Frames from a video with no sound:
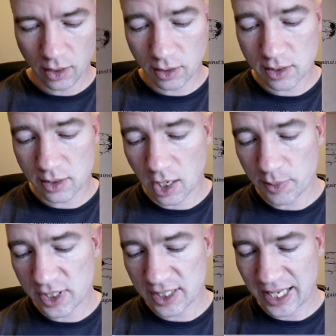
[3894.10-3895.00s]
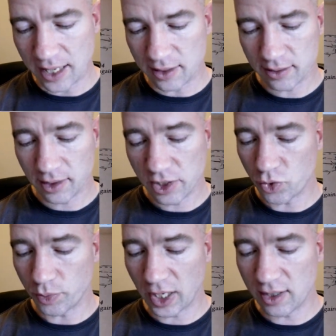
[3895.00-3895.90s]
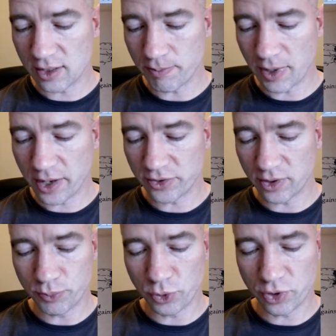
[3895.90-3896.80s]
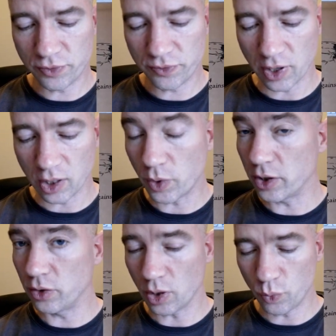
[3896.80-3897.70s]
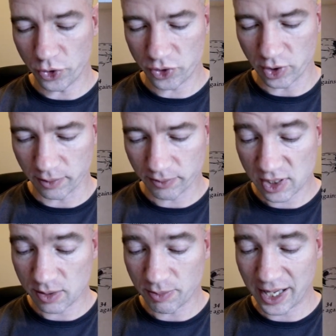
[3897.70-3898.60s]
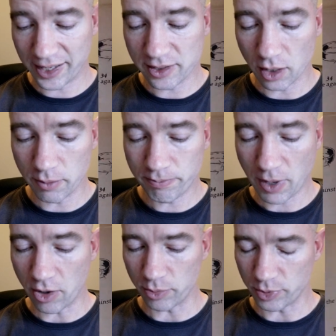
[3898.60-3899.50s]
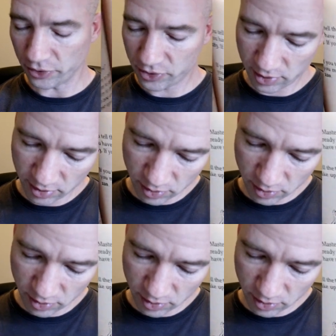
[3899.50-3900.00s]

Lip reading: The slime is dead. Its remains melt and putrefy while you are watching. The smell is unbearable. Turn